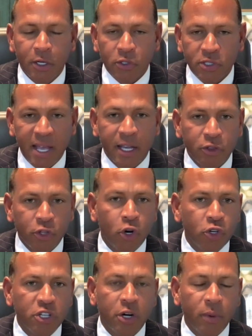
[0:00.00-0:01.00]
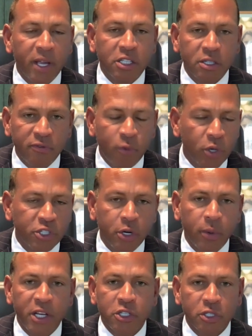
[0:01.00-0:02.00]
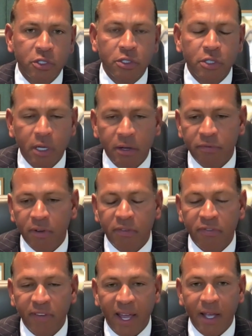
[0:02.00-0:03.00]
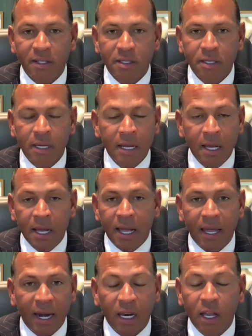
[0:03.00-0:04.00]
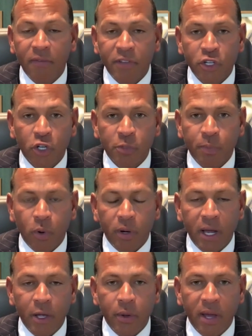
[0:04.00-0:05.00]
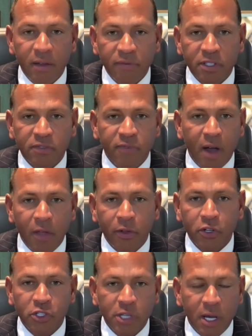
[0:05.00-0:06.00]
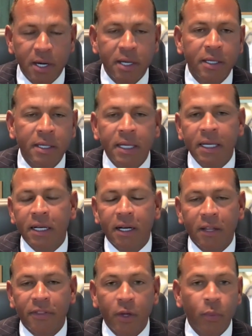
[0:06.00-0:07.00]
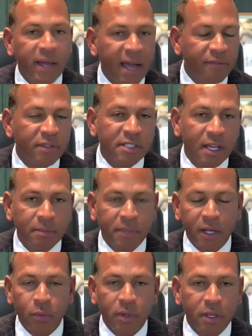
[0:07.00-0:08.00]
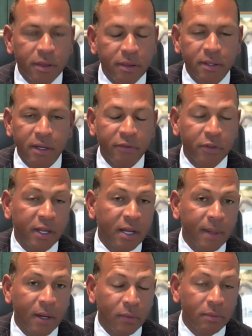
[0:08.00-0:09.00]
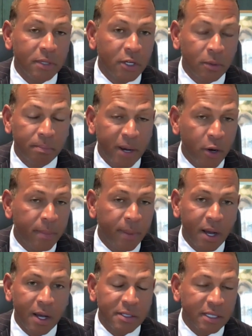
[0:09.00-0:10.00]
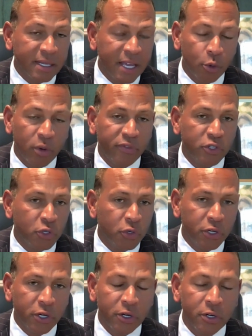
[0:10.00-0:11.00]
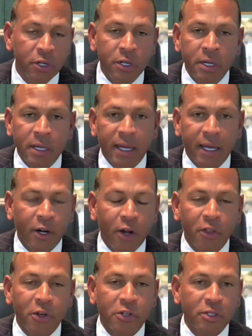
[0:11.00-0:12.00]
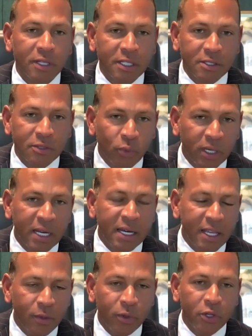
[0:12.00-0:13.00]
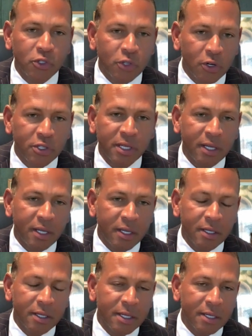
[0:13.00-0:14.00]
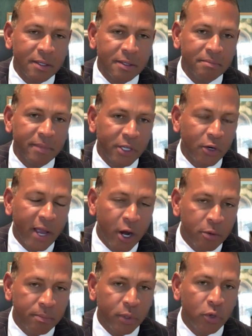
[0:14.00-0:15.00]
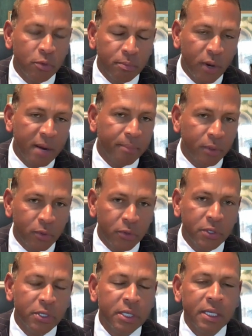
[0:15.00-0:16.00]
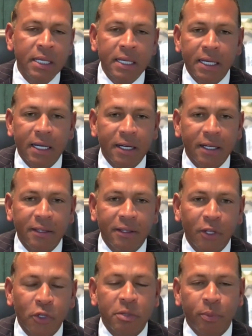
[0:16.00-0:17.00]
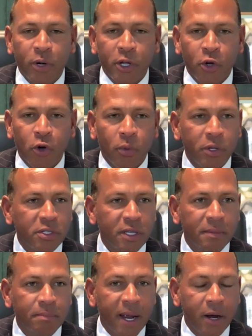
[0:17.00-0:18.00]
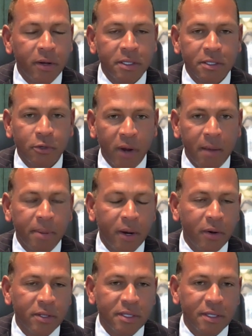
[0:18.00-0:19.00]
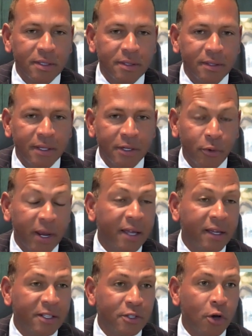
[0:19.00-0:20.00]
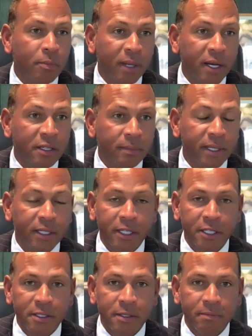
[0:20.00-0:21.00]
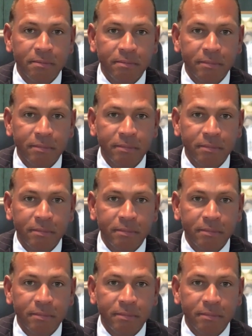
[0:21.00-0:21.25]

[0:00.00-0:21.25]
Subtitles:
second, third generation, four generations of fans. And I love in your sport how you have this father-son thing. We have the same thing with, if you think about, Barry Bonds and Ken Griffey Jr. and others. It's really neat when you start seeing, Aaron Boone, Brett Boone. Those are pretty cool when you're seeing parents, grandparents, and grandkids all playing the big leagues in